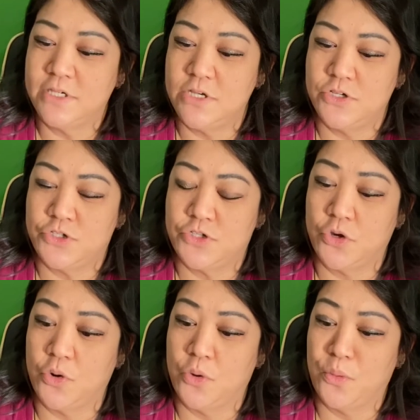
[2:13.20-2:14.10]

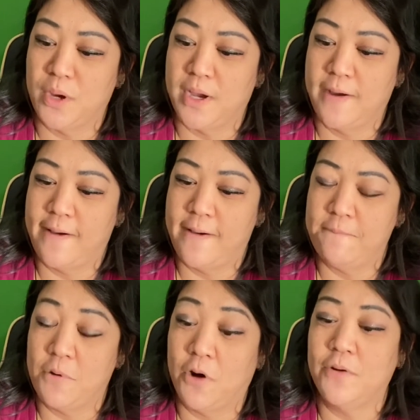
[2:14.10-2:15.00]
so,
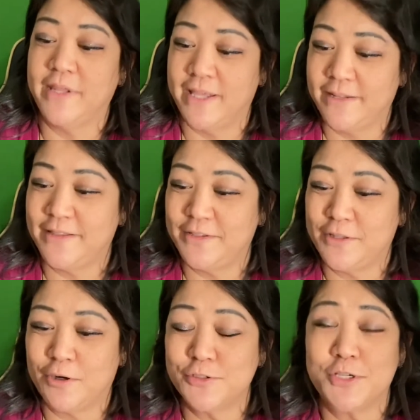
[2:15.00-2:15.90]
and then
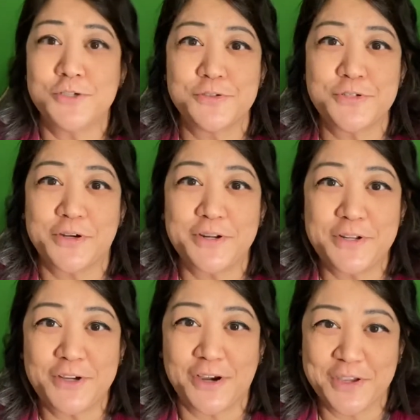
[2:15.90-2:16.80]
the host also
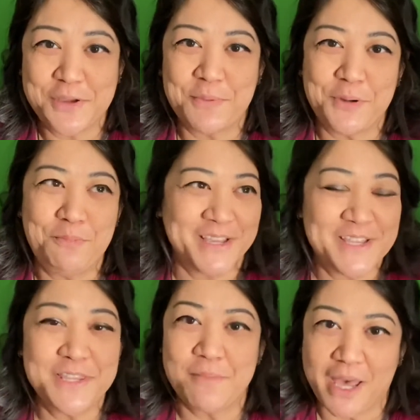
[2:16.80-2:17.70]
started talking about
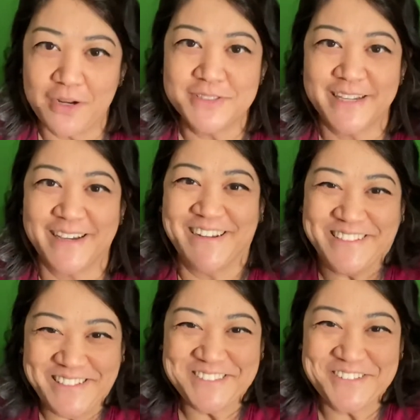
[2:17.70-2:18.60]
picking the battles like I
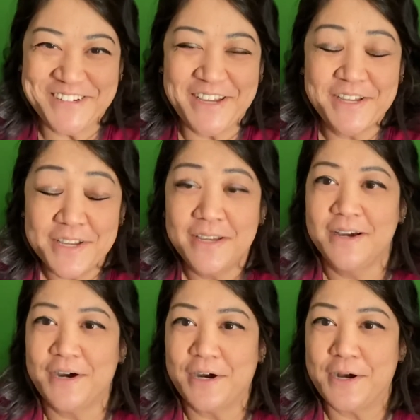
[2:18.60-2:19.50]
did yesterday.
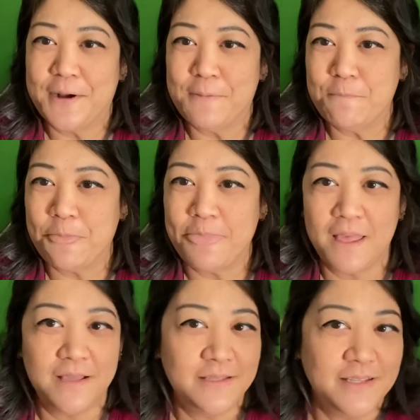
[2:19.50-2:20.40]
You
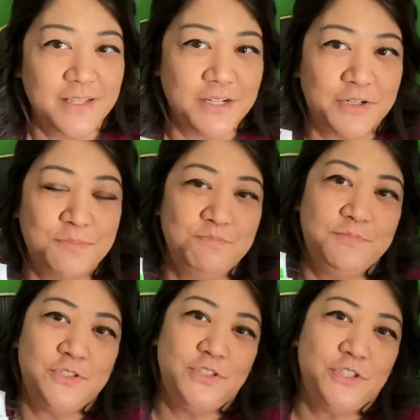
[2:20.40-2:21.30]

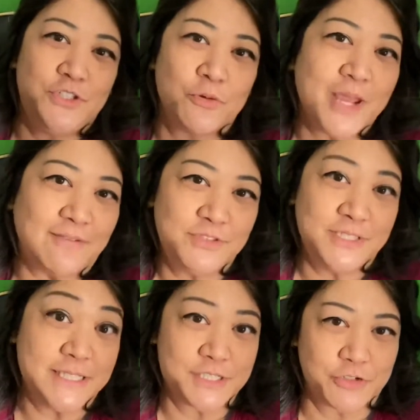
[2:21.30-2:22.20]
don't have to
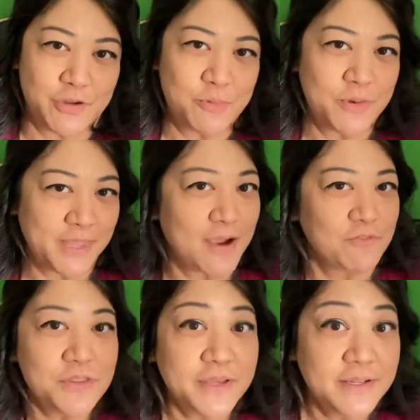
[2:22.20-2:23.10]
disagree with
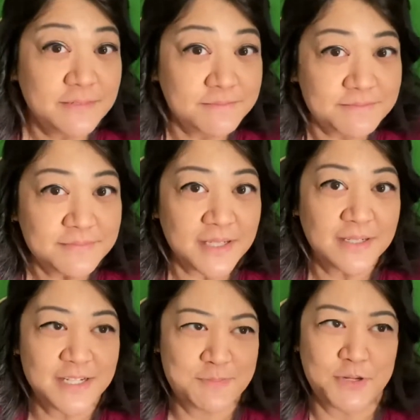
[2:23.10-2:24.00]
everything,
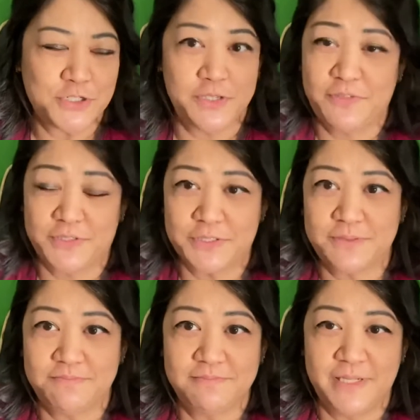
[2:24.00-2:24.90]
especially if it's
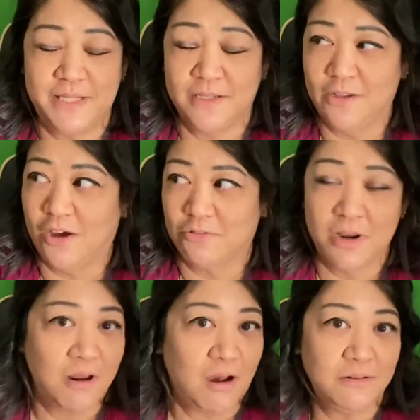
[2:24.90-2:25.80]
in the long
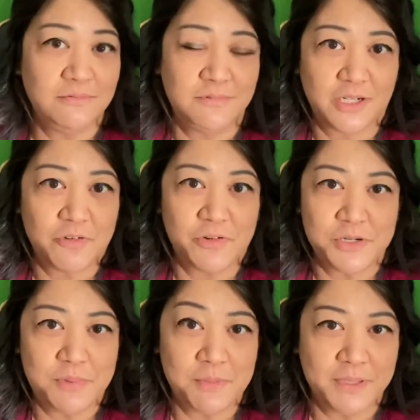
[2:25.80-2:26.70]
run not going
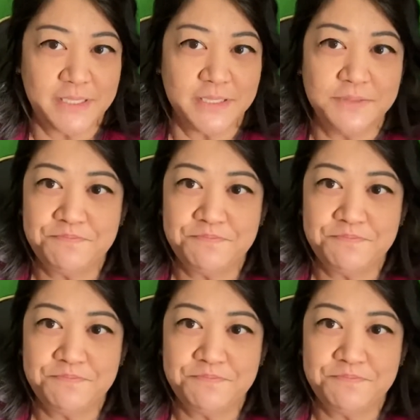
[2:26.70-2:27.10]
to be a big deal.